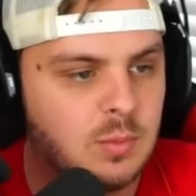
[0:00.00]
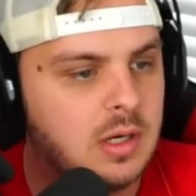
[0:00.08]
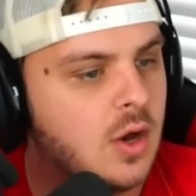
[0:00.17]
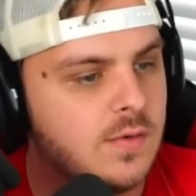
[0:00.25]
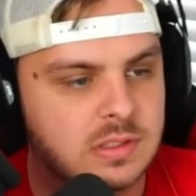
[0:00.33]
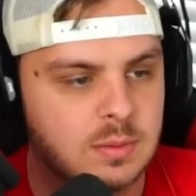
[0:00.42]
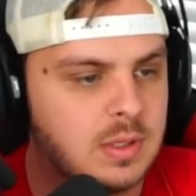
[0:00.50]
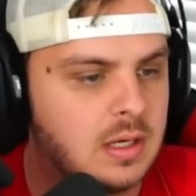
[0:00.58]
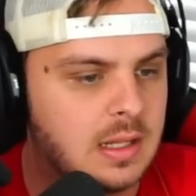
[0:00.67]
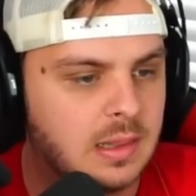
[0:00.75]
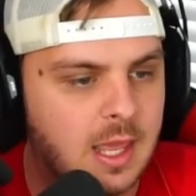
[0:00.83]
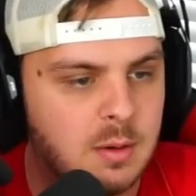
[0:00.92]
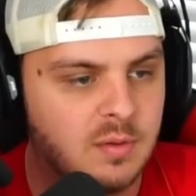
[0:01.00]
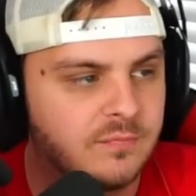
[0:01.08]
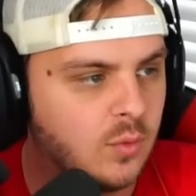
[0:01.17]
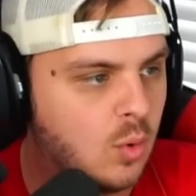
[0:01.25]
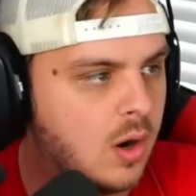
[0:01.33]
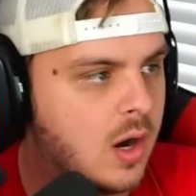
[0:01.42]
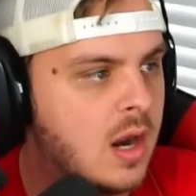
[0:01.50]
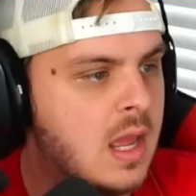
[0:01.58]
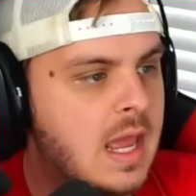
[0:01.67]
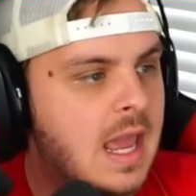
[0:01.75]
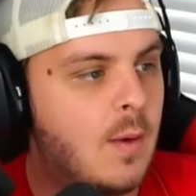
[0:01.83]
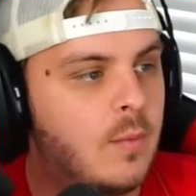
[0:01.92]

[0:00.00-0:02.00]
We know he's competed at LAN before, and